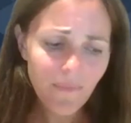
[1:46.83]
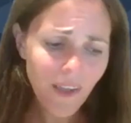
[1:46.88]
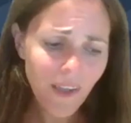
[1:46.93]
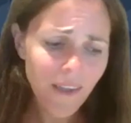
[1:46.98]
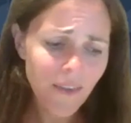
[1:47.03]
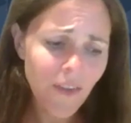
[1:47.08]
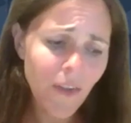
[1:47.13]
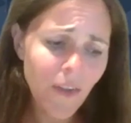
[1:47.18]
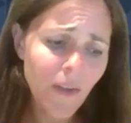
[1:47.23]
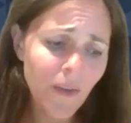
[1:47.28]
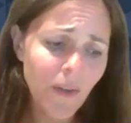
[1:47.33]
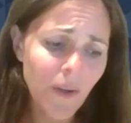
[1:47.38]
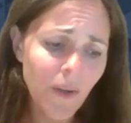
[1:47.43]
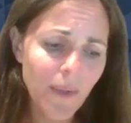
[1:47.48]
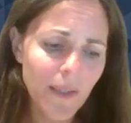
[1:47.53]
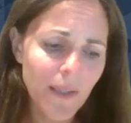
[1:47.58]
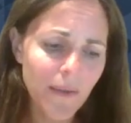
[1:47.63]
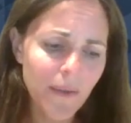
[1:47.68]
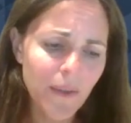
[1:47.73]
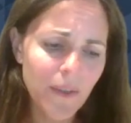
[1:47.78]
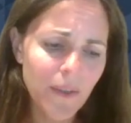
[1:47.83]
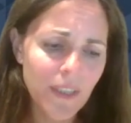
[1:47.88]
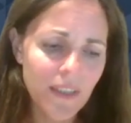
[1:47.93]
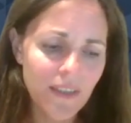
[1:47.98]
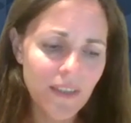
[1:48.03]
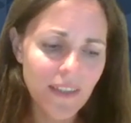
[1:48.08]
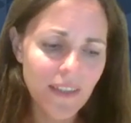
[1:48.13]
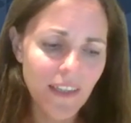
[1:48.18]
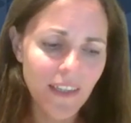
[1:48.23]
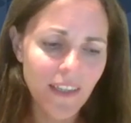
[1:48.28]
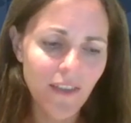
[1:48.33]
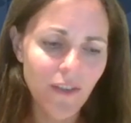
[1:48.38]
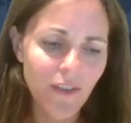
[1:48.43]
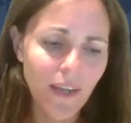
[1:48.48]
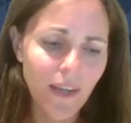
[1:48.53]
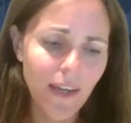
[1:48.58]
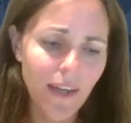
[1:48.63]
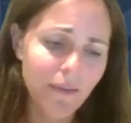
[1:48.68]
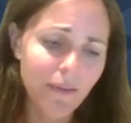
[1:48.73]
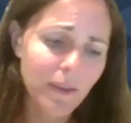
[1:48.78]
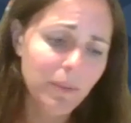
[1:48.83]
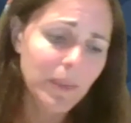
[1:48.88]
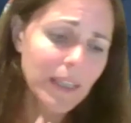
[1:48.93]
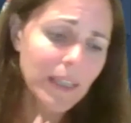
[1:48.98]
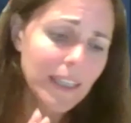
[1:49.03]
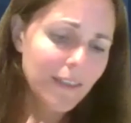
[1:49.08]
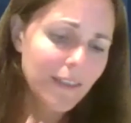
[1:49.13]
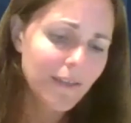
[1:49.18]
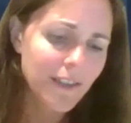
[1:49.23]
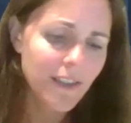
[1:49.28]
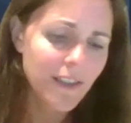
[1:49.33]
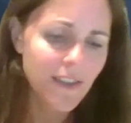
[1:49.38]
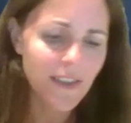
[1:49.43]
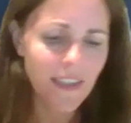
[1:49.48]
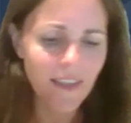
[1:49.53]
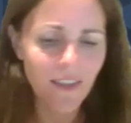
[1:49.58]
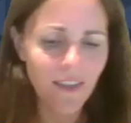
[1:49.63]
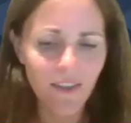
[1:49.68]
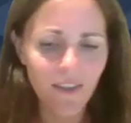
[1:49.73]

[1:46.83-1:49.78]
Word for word: I don't know whether you can say that you have the believers and the